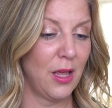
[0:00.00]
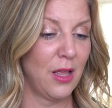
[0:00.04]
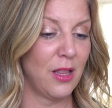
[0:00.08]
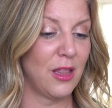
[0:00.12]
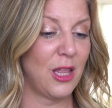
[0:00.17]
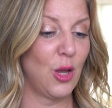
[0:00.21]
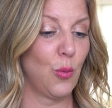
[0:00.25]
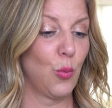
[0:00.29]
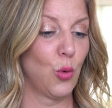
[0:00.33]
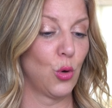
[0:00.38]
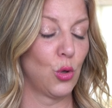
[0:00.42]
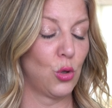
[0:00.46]

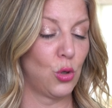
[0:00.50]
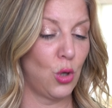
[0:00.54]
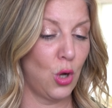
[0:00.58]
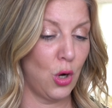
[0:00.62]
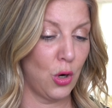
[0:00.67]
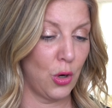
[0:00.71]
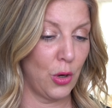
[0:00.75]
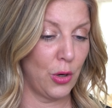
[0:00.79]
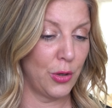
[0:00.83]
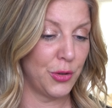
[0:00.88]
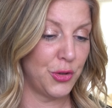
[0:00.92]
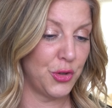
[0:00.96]
They were
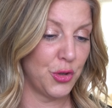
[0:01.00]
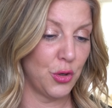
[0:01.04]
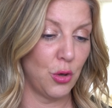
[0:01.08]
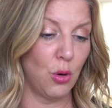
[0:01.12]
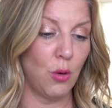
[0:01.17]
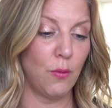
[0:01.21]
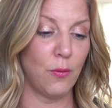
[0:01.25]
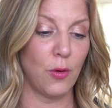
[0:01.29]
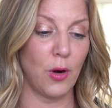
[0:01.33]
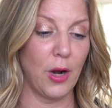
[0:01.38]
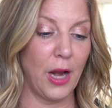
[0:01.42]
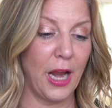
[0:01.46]
large,
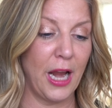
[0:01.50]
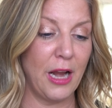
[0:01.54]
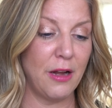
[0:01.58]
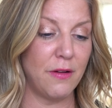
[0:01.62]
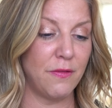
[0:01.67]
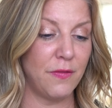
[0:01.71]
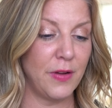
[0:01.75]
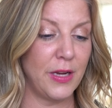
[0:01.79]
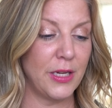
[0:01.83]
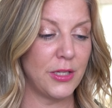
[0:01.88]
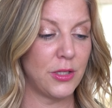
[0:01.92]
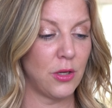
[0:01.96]
over 8
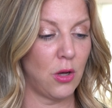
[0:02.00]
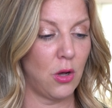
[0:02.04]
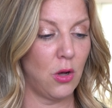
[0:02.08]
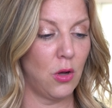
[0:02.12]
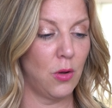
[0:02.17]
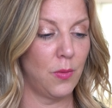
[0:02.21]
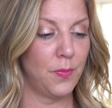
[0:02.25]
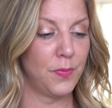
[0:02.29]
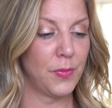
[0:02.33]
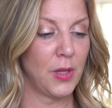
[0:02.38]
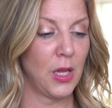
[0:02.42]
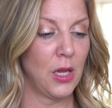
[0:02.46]
feet
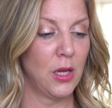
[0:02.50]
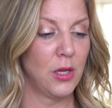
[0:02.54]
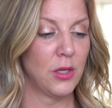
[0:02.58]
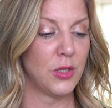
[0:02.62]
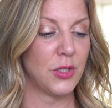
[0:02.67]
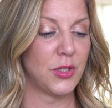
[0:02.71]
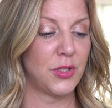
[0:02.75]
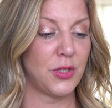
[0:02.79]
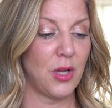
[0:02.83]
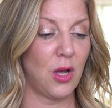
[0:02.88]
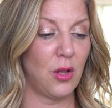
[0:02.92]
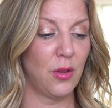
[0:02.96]
tall,
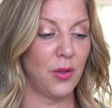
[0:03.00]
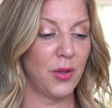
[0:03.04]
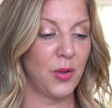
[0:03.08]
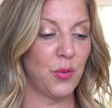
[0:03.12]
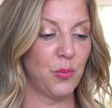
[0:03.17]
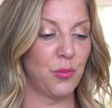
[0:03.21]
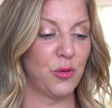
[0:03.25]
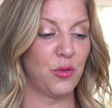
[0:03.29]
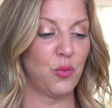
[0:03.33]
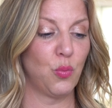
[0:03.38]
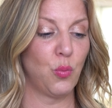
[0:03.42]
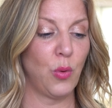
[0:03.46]
solid
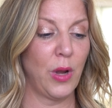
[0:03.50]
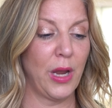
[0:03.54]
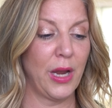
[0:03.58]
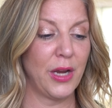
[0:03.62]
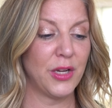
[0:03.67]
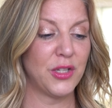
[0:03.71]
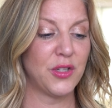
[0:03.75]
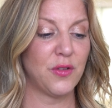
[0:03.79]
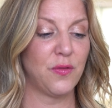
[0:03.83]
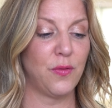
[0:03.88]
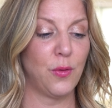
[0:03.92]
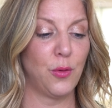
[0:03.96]
with
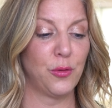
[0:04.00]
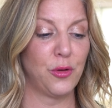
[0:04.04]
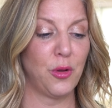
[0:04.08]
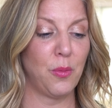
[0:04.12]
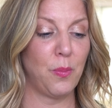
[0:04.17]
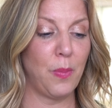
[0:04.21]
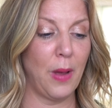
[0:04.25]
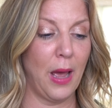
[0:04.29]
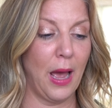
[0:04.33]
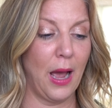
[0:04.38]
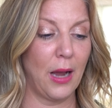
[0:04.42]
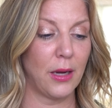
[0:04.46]
wings folded
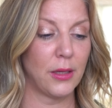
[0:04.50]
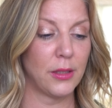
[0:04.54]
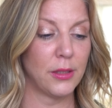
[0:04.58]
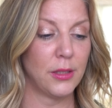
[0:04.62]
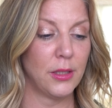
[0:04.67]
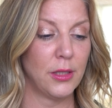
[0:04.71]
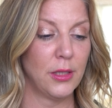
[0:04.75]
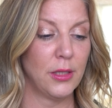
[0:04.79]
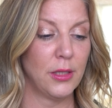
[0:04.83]
back,